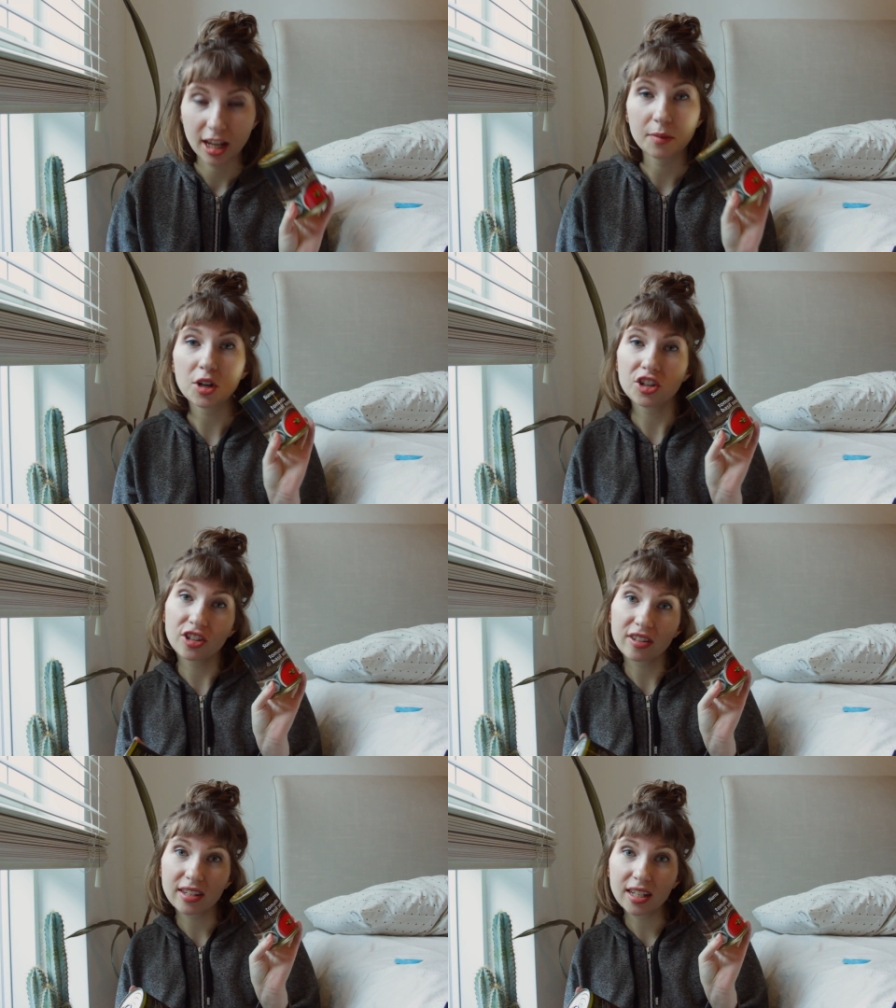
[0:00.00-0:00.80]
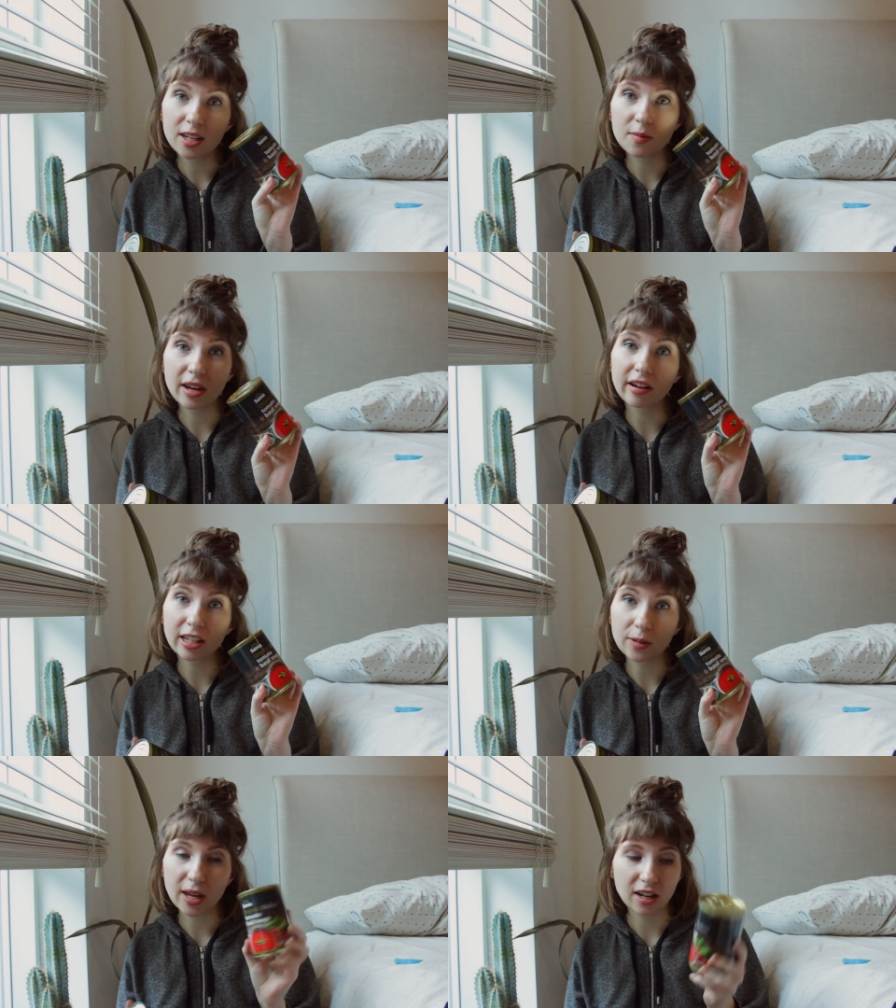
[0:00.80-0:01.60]
emergency
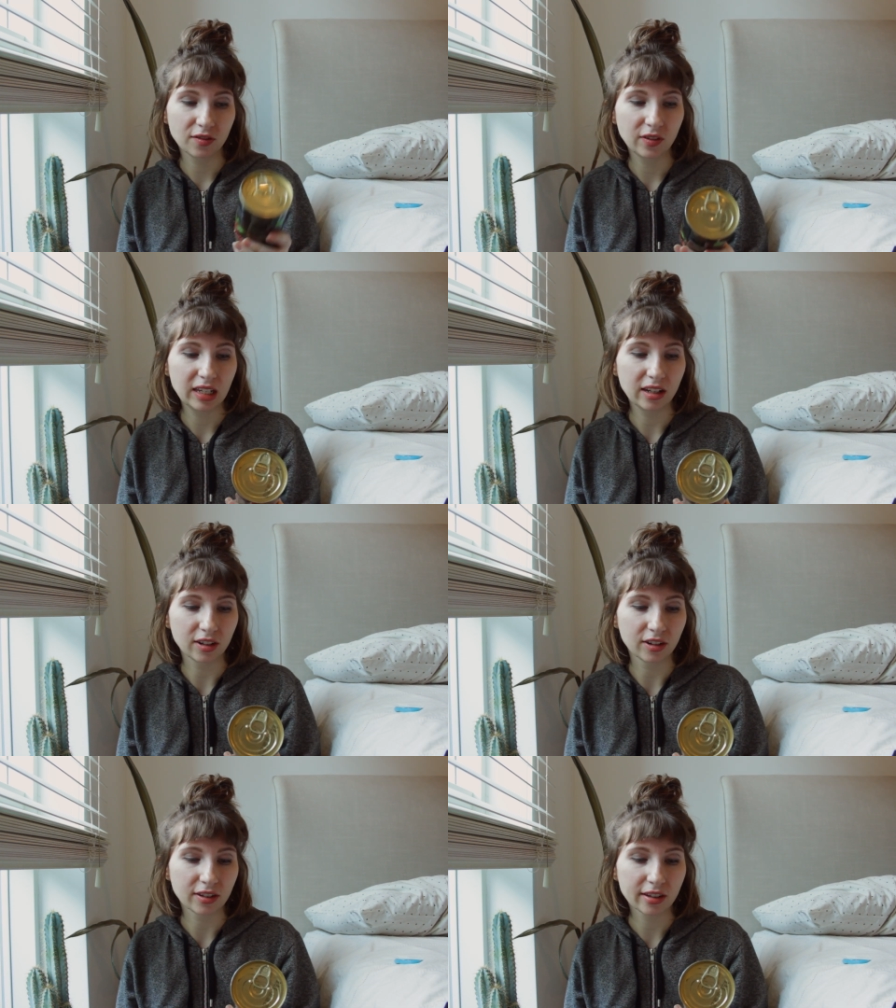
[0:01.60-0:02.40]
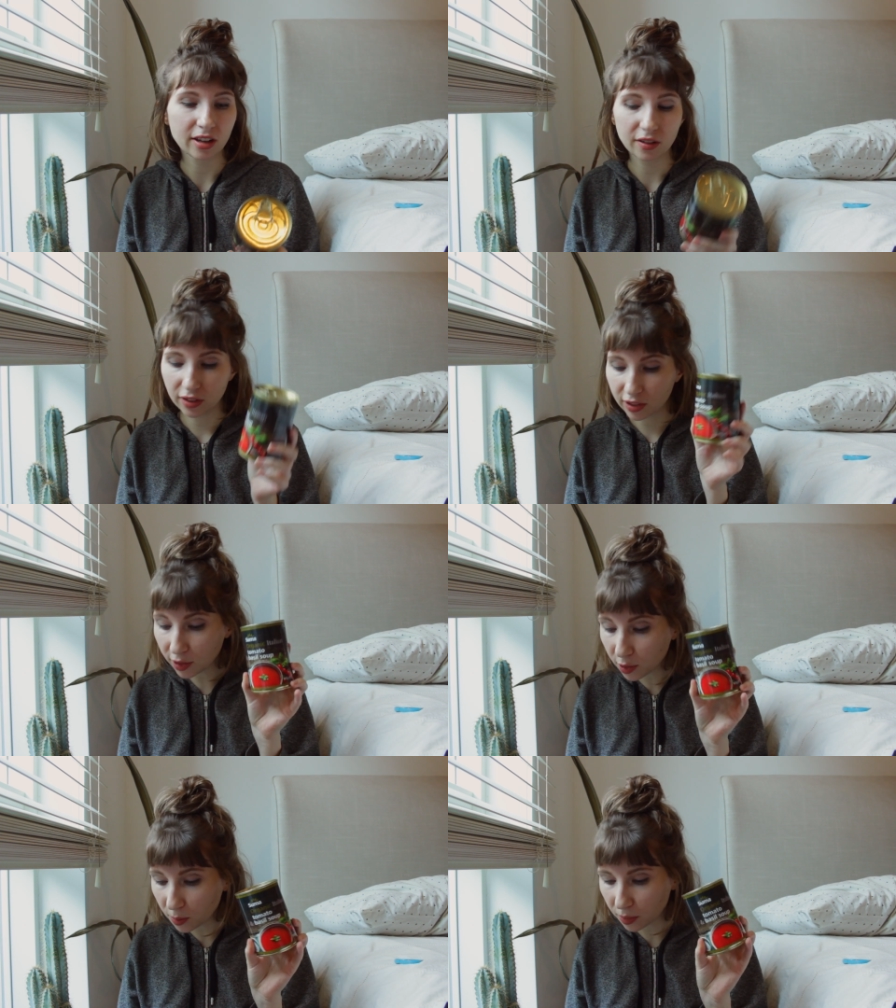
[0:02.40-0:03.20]
Marion's bad at feeding herself
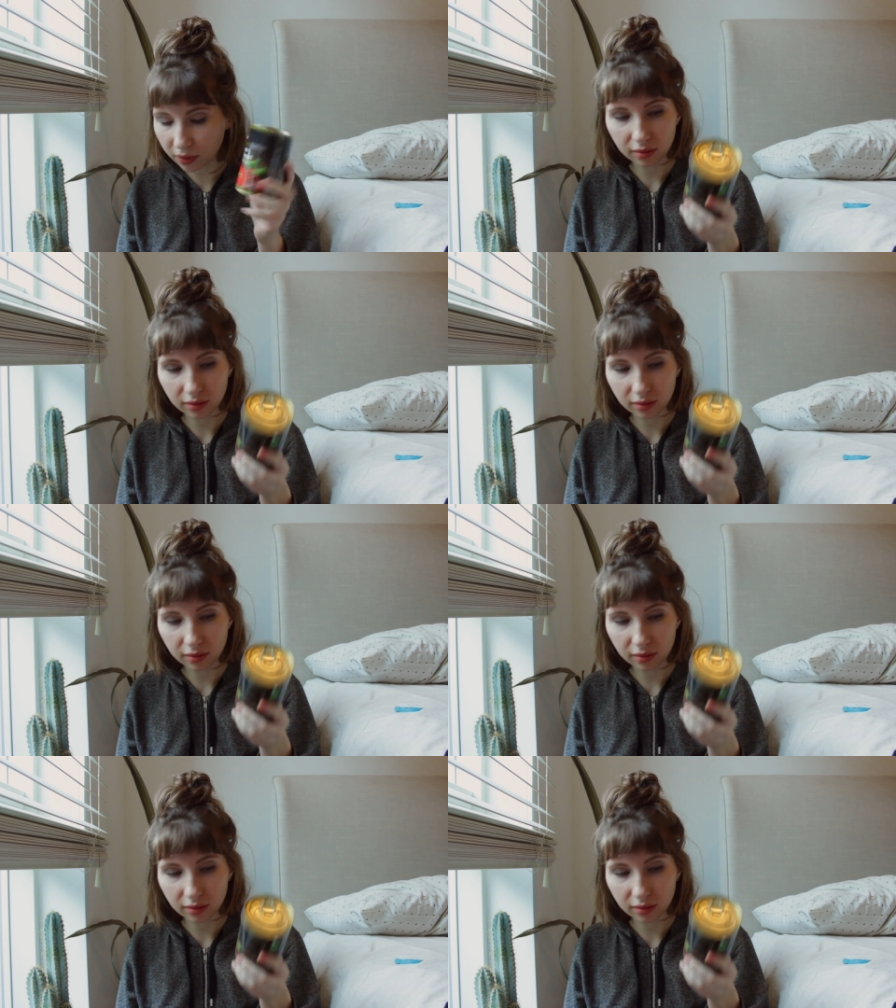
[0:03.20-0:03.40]
soup.